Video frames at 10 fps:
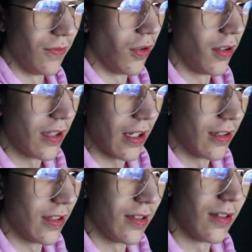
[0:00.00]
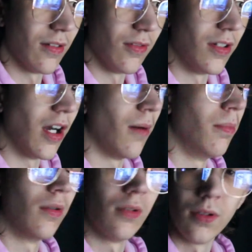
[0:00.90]
voice actors
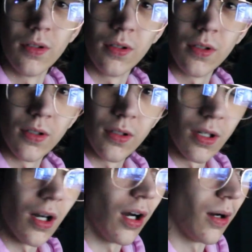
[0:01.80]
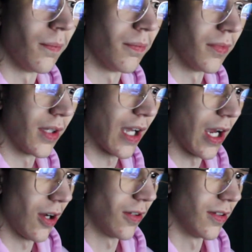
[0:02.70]
dub um, the
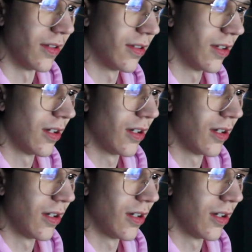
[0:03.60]
characters,